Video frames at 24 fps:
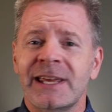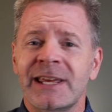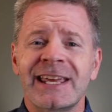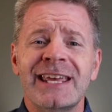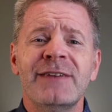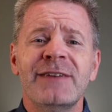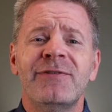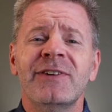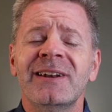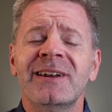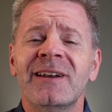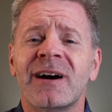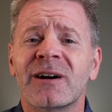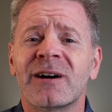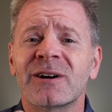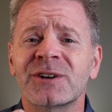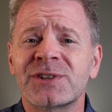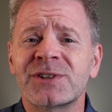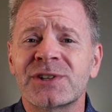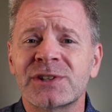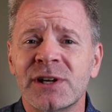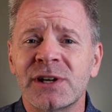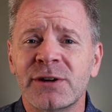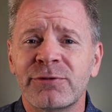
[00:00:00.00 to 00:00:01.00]
even our
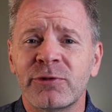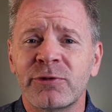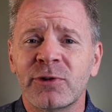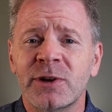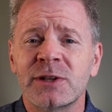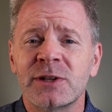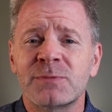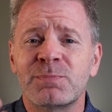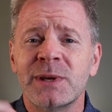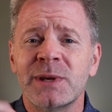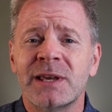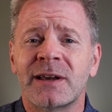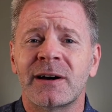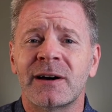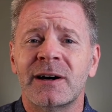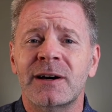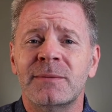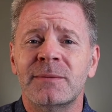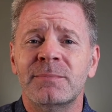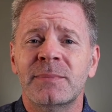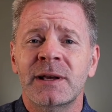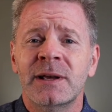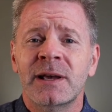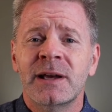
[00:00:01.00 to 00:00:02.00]
sufferings
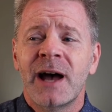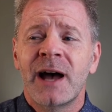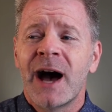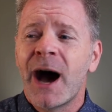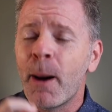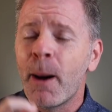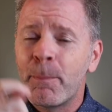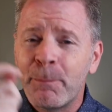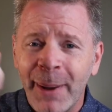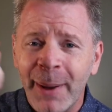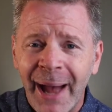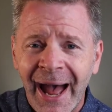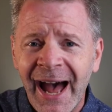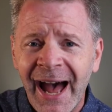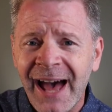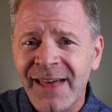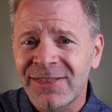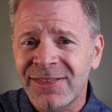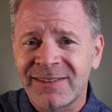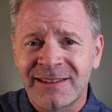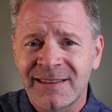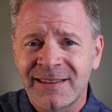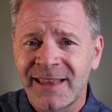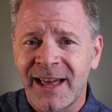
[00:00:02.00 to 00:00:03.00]
become a
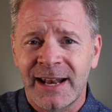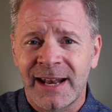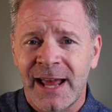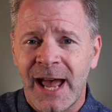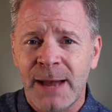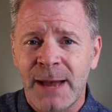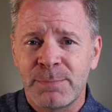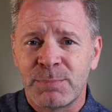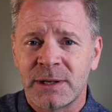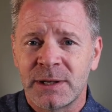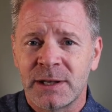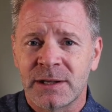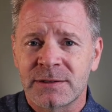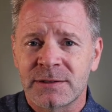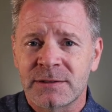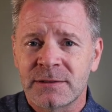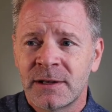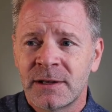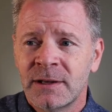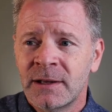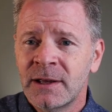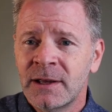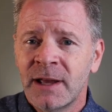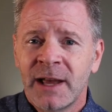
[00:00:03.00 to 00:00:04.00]
path to that happiness.
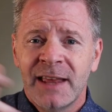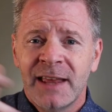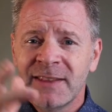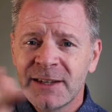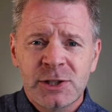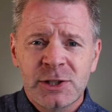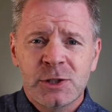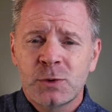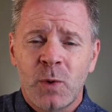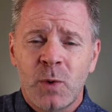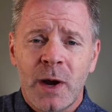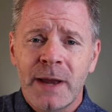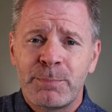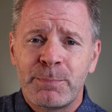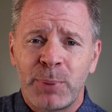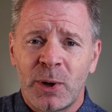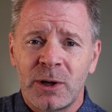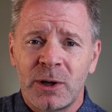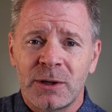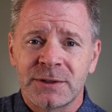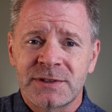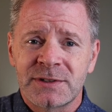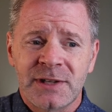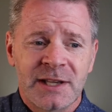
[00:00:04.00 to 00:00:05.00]
This is why
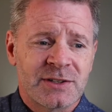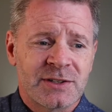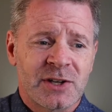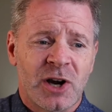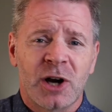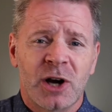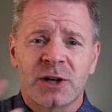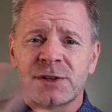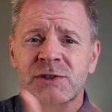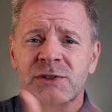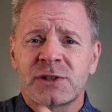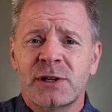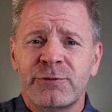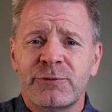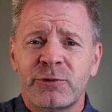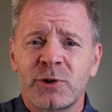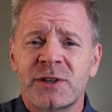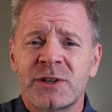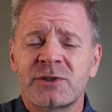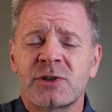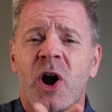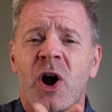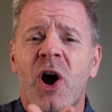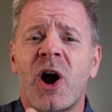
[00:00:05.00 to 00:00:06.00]
Paul says our
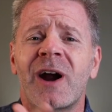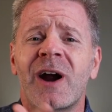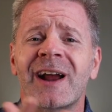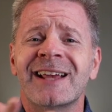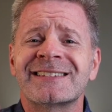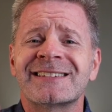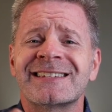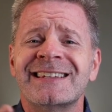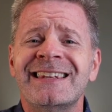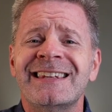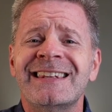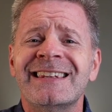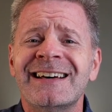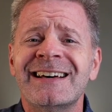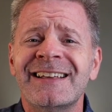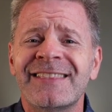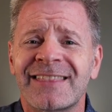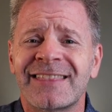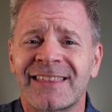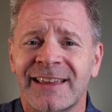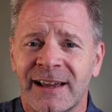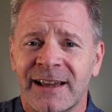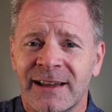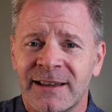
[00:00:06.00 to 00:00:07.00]
sufferings are as
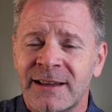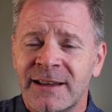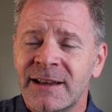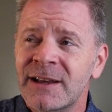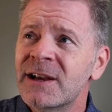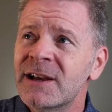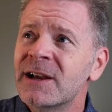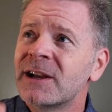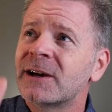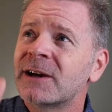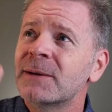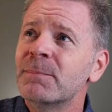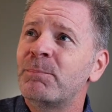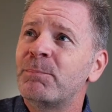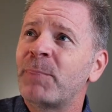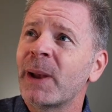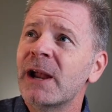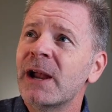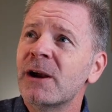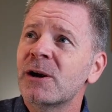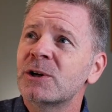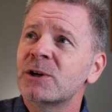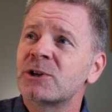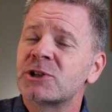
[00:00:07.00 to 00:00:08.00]
nothing
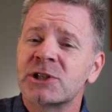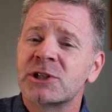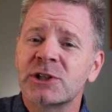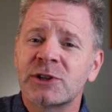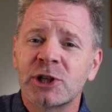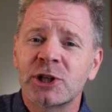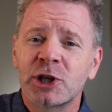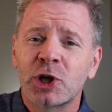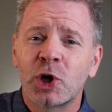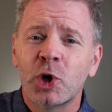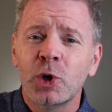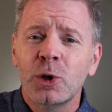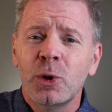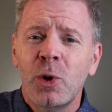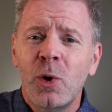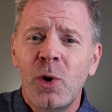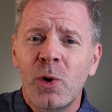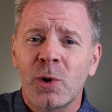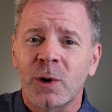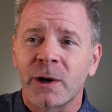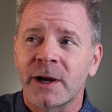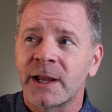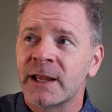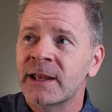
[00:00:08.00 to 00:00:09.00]
compared to the
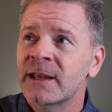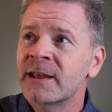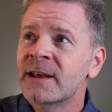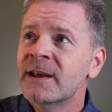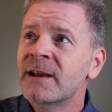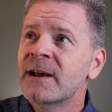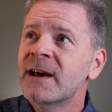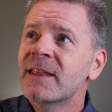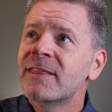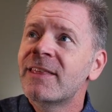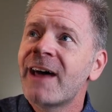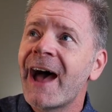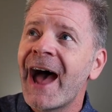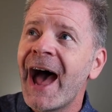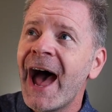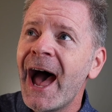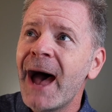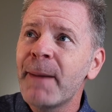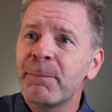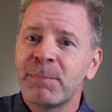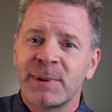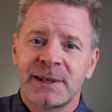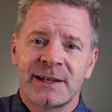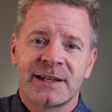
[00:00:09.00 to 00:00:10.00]
glory, the
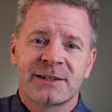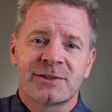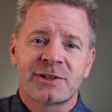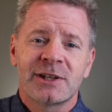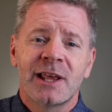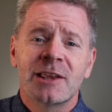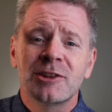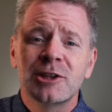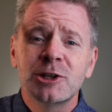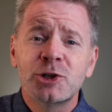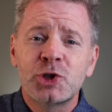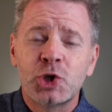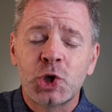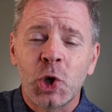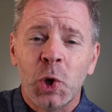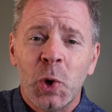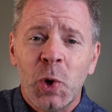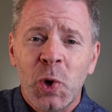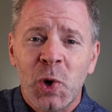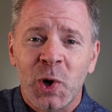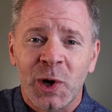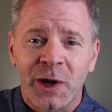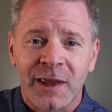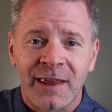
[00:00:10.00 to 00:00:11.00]
happiness, the
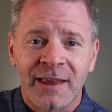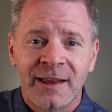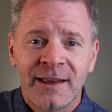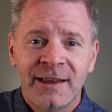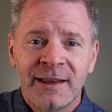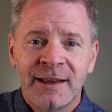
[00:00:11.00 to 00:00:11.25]
joy